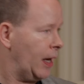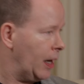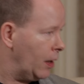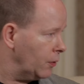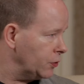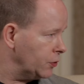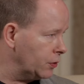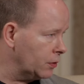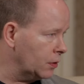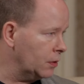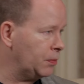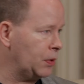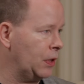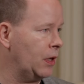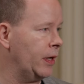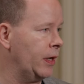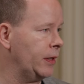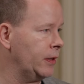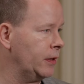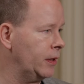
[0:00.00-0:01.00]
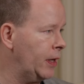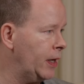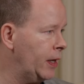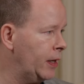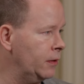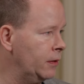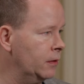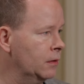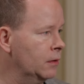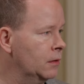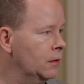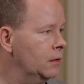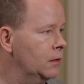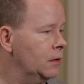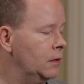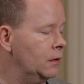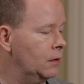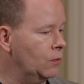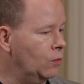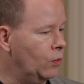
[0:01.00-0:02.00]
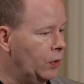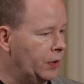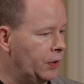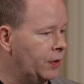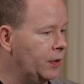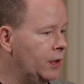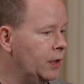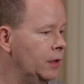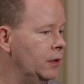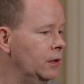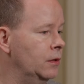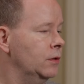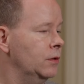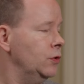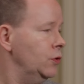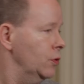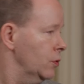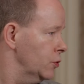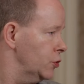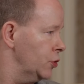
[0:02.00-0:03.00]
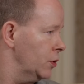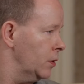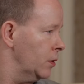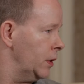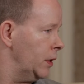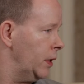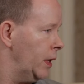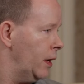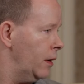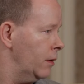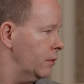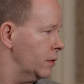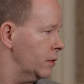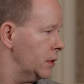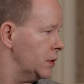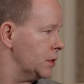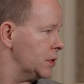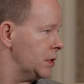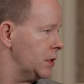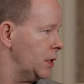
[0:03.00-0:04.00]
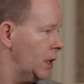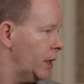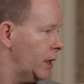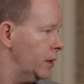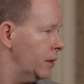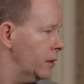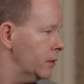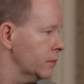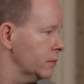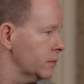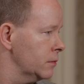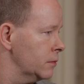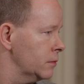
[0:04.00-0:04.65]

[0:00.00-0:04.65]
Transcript: how you're applying that within your journey now in CIO?